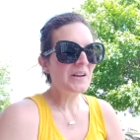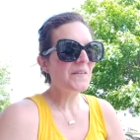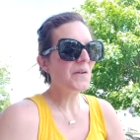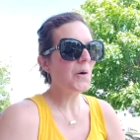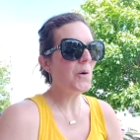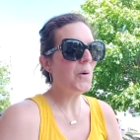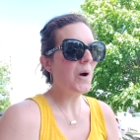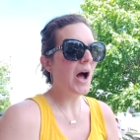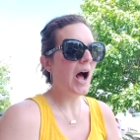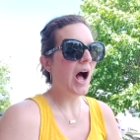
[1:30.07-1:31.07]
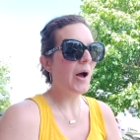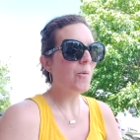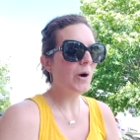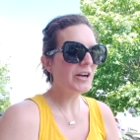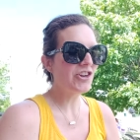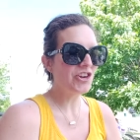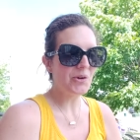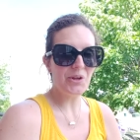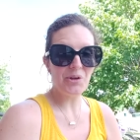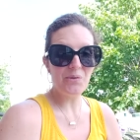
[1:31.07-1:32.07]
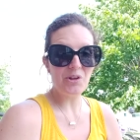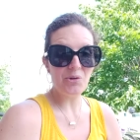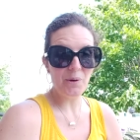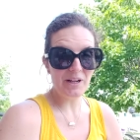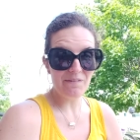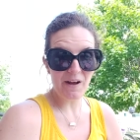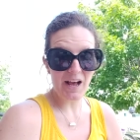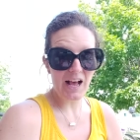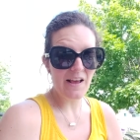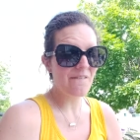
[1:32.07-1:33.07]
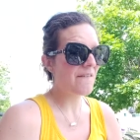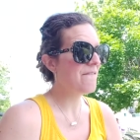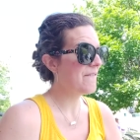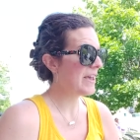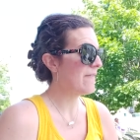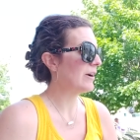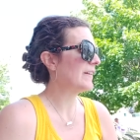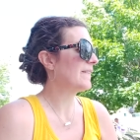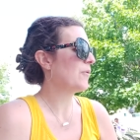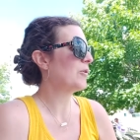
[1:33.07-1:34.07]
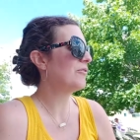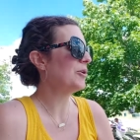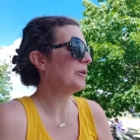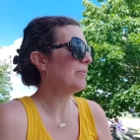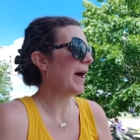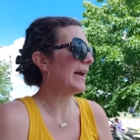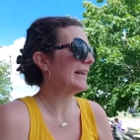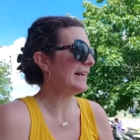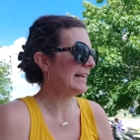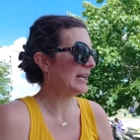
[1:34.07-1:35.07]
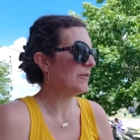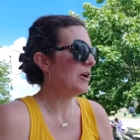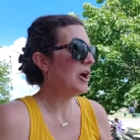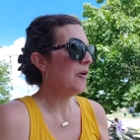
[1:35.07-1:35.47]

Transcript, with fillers: So I want to show you the 25 favorites that were voted back in